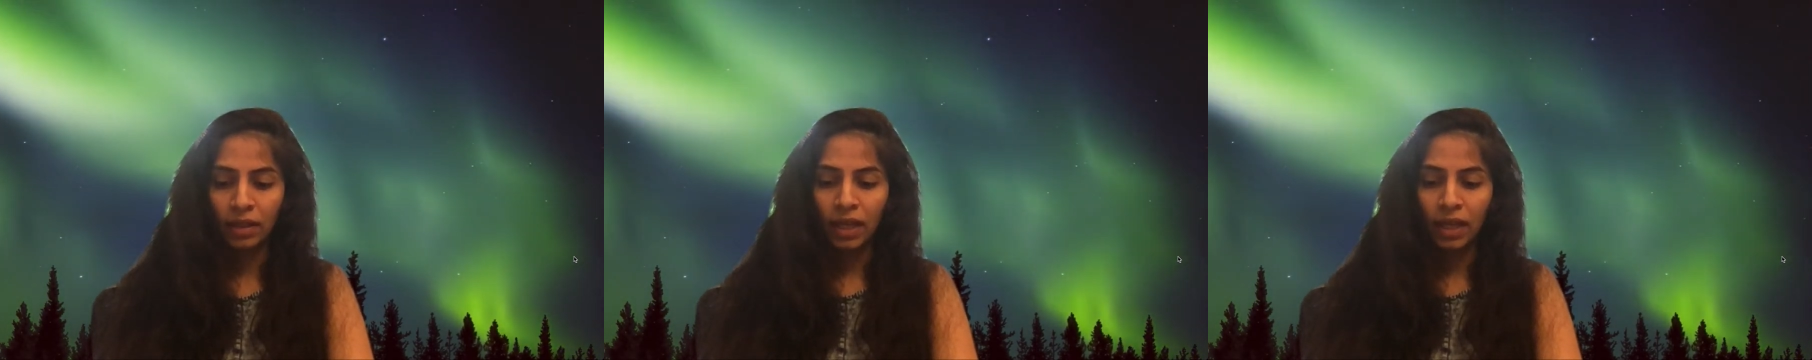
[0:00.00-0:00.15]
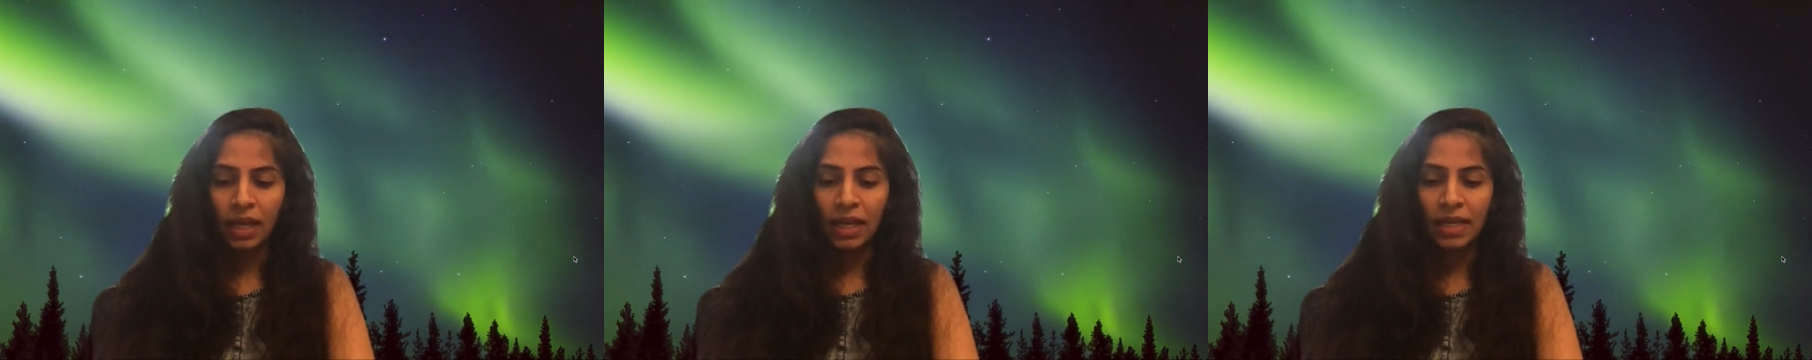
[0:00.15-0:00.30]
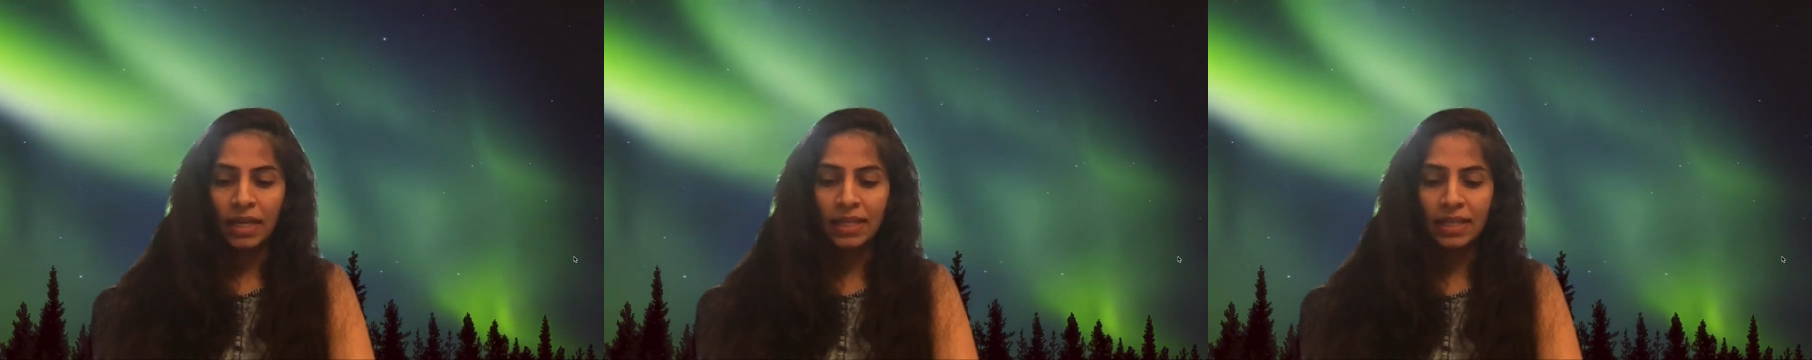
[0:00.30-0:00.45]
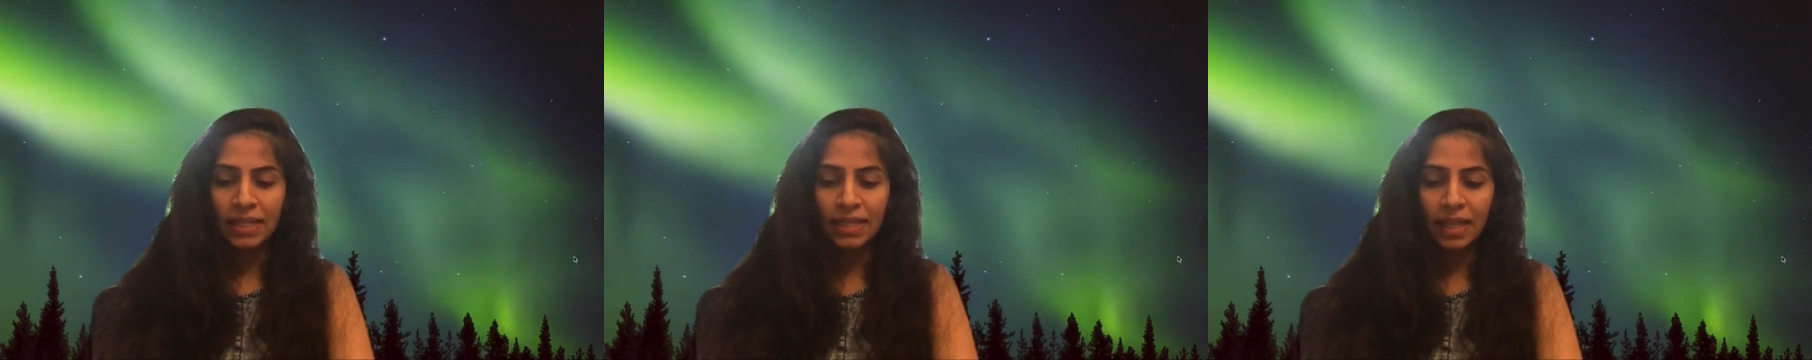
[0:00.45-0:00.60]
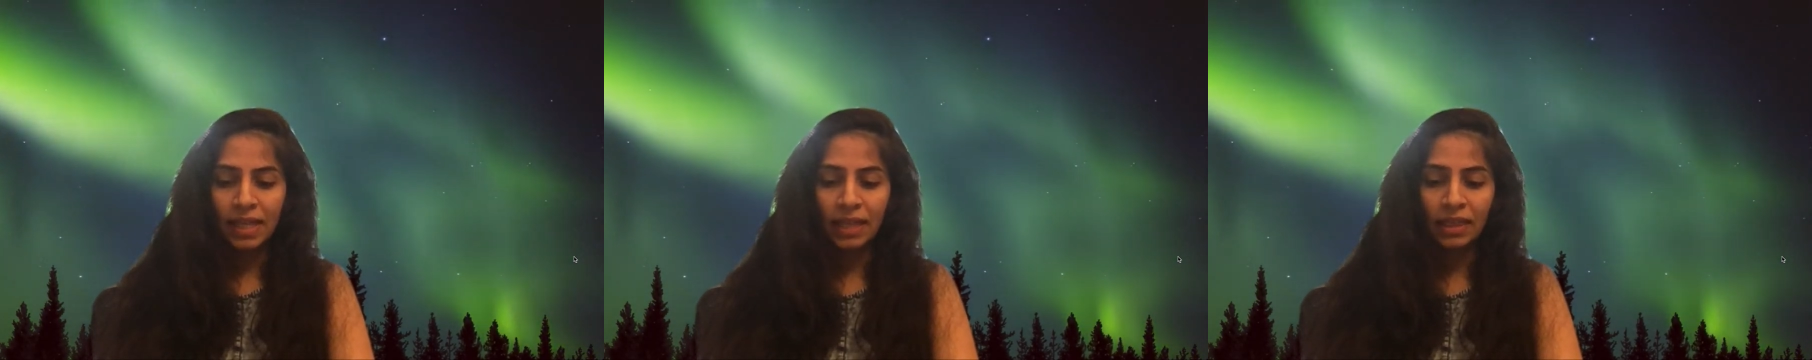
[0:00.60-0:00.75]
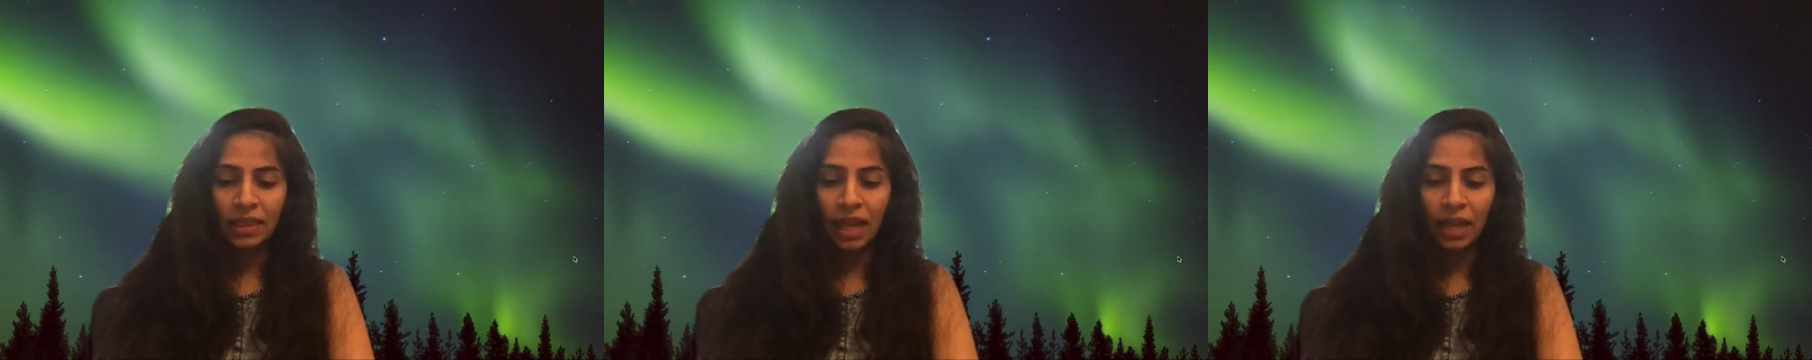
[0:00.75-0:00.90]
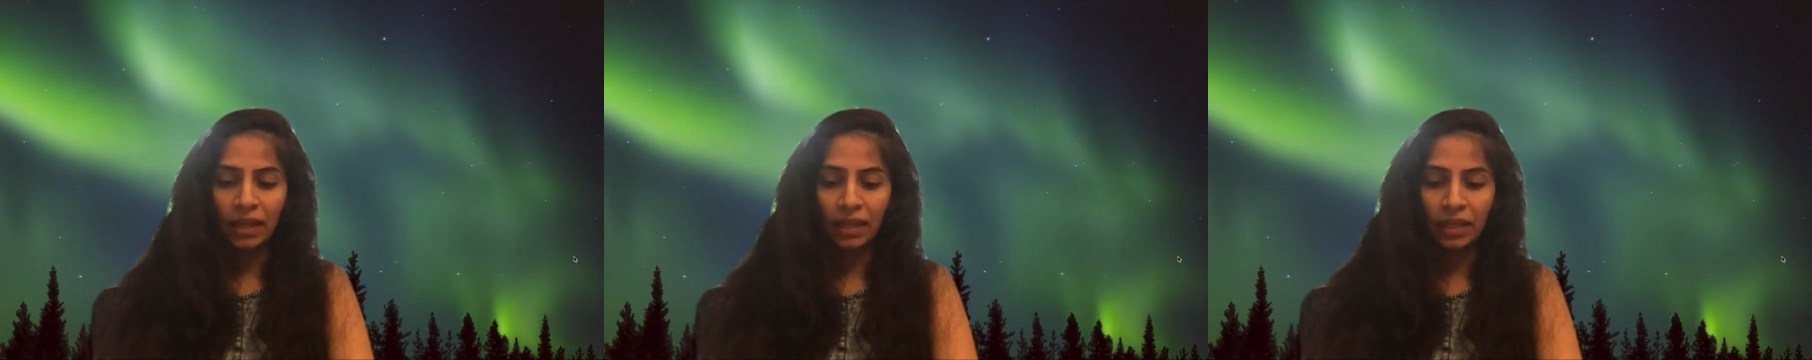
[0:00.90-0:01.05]
his kith
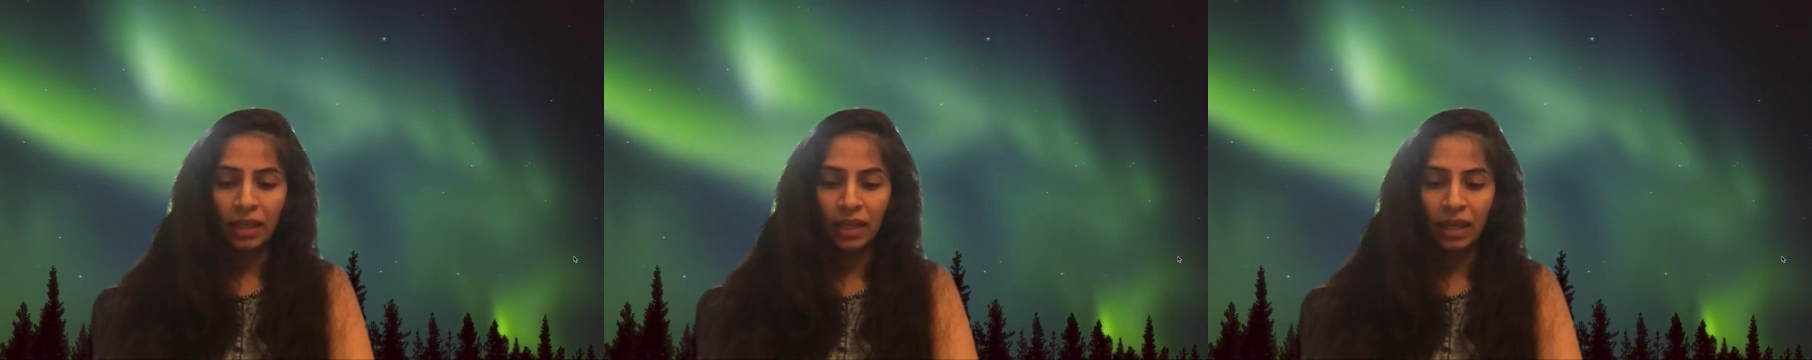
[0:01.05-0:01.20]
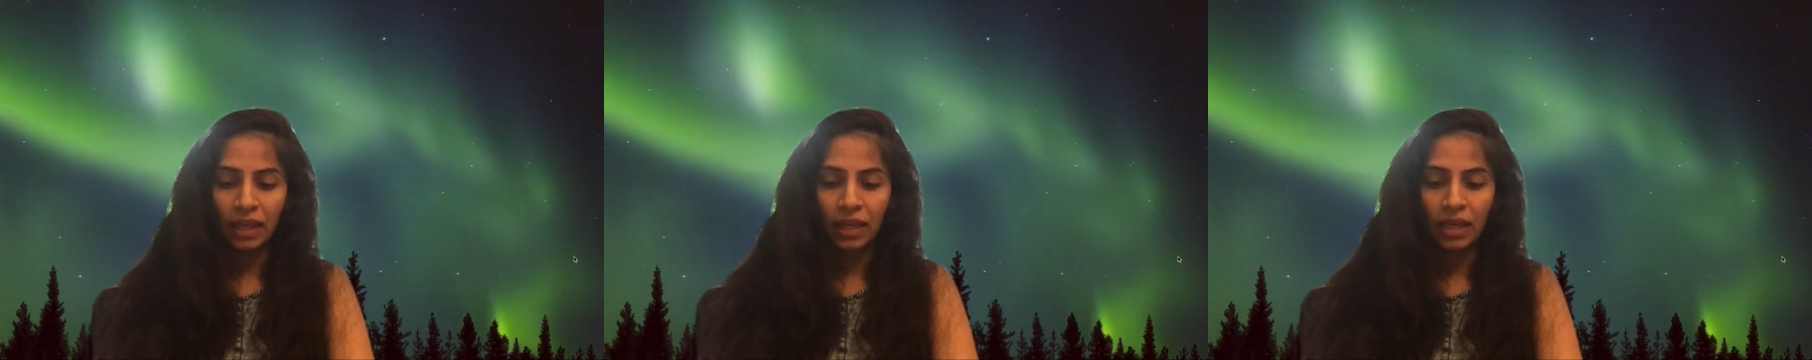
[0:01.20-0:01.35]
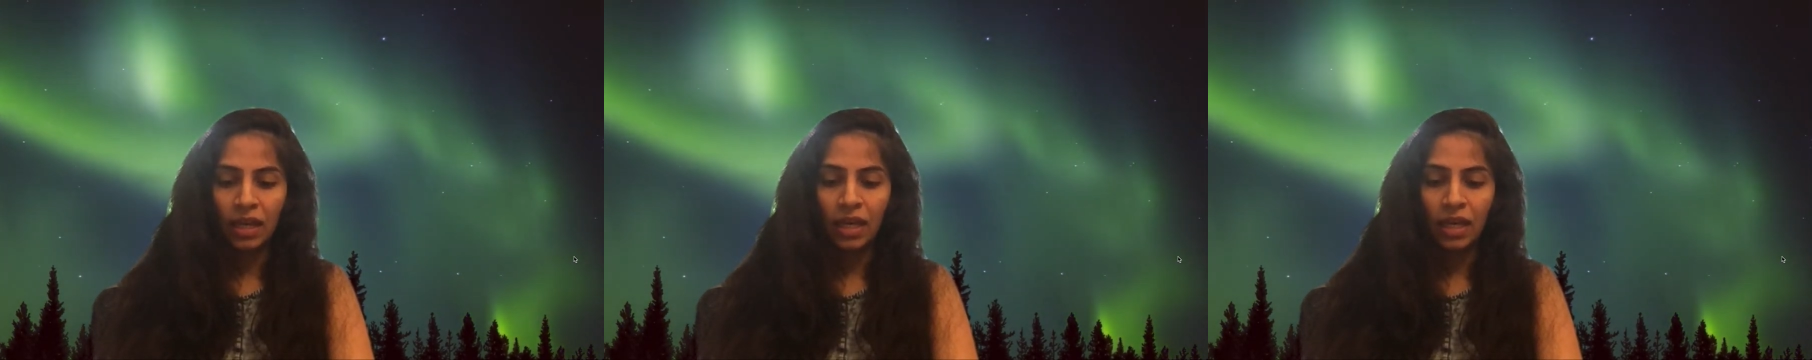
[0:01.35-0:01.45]
and kin,